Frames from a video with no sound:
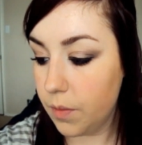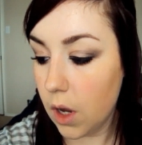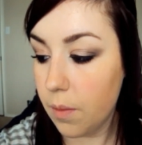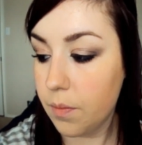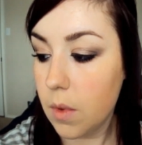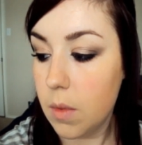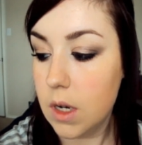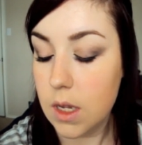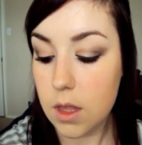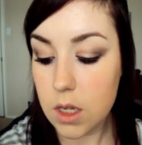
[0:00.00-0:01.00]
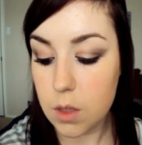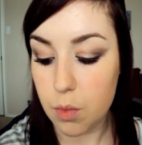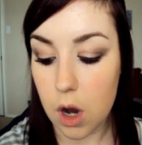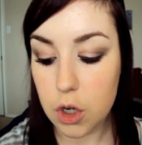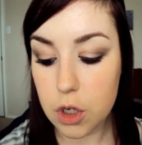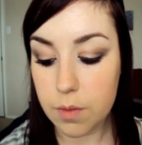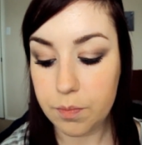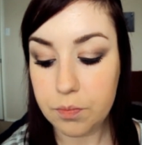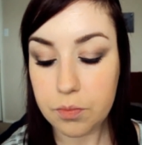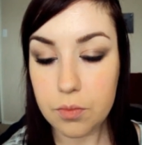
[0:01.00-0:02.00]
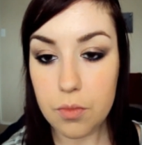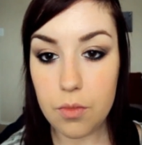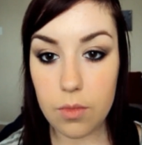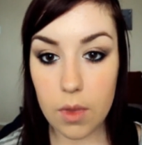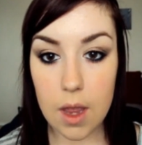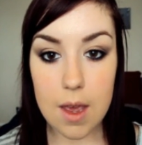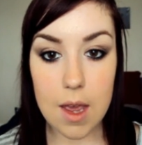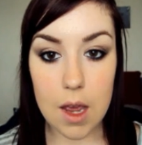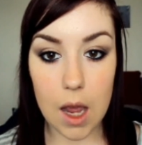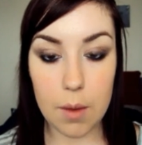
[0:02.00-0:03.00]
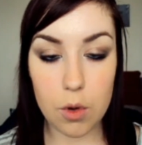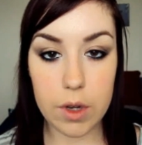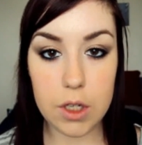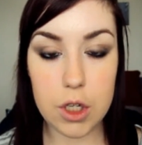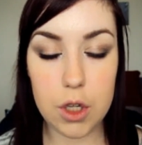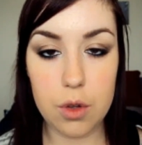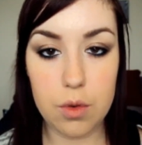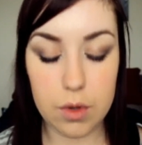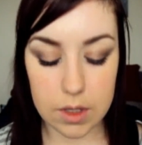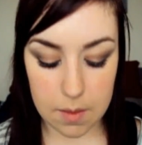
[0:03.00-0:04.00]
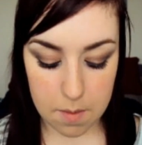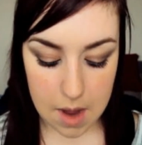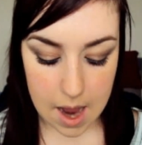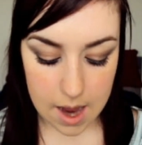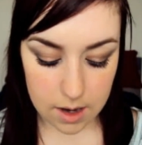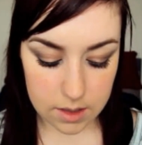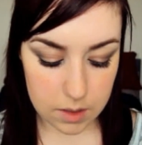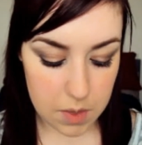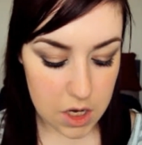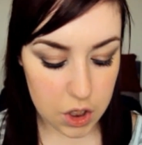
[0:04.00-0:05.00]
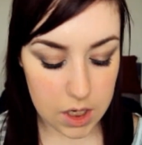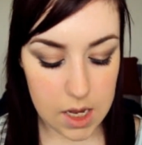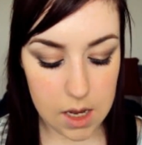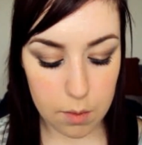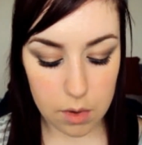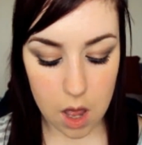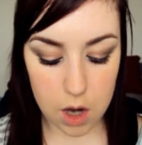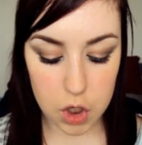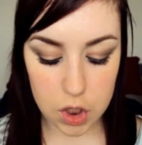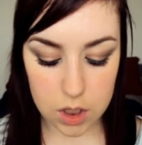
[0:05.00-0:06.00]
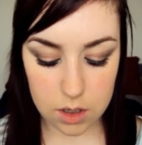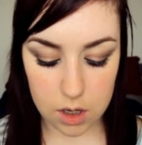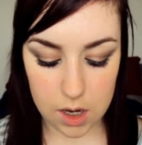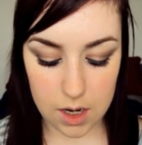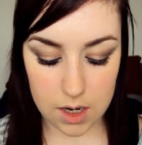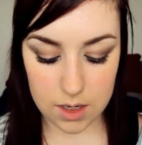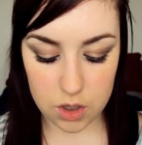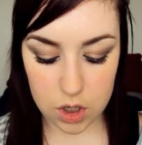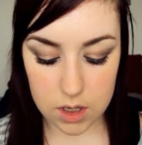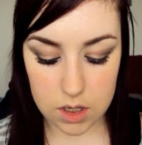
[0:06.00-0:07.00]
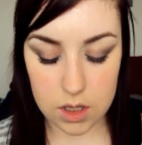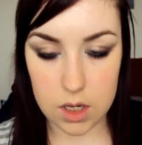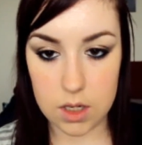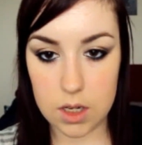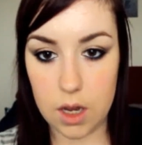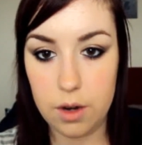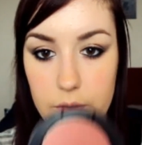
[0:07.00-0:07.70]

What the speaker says: No, I'm going to take this brush. I'm going to use MAC's Peachy Keen blush, and it is just this kind